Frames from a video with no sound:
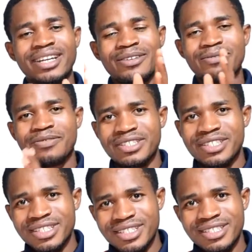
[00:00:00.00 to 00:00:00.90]

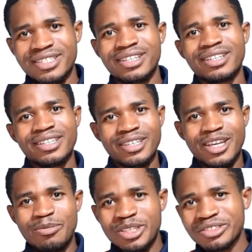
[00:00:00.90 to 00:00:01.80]
physics,
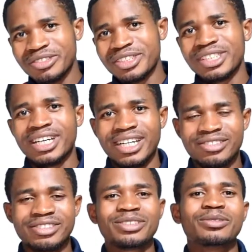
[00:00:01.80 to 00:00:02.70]
chemistry, and
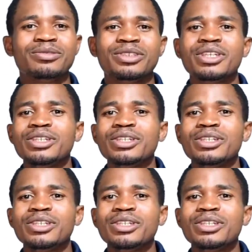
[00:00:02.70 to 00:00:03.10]
the rest of it.